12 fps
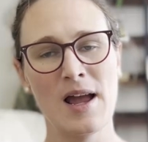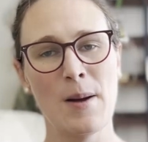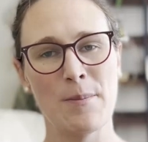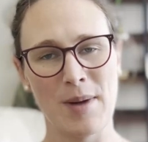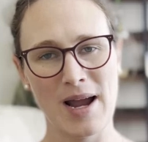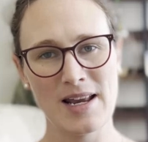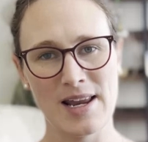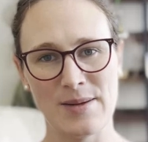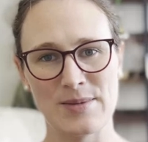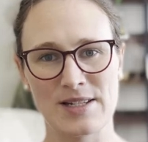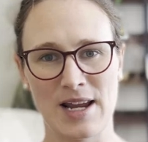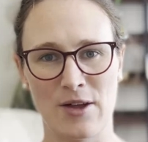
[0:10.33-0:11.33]
My name
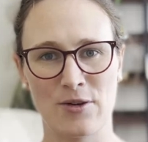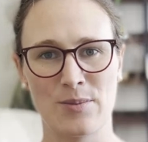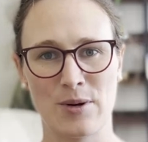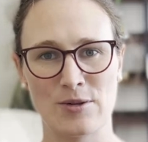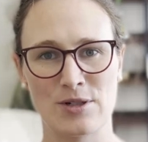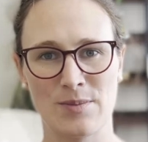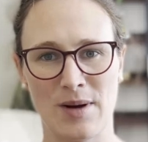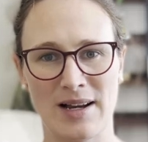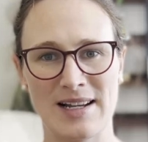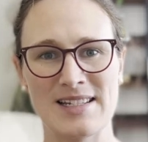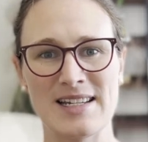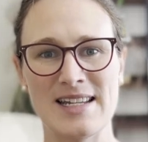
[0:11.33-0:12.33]
is Catherine Postamont,
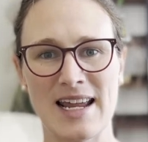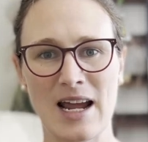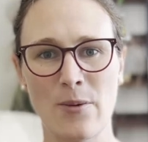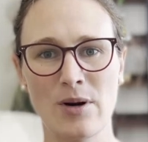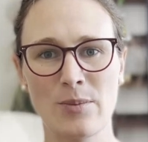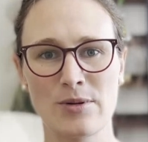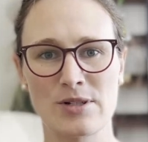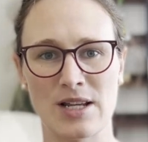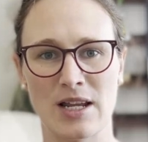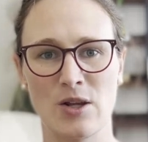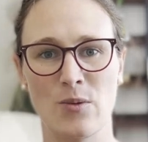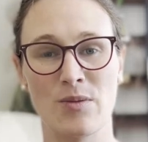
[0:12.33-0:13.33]
and today I want to present
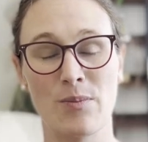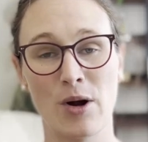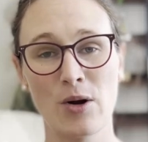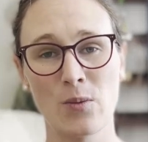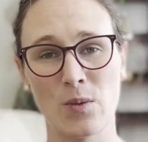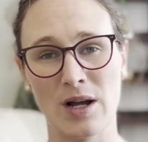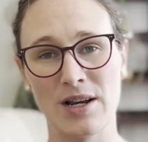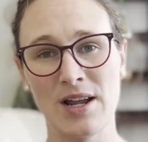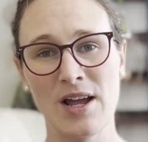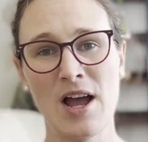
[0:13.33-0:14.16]
you with part one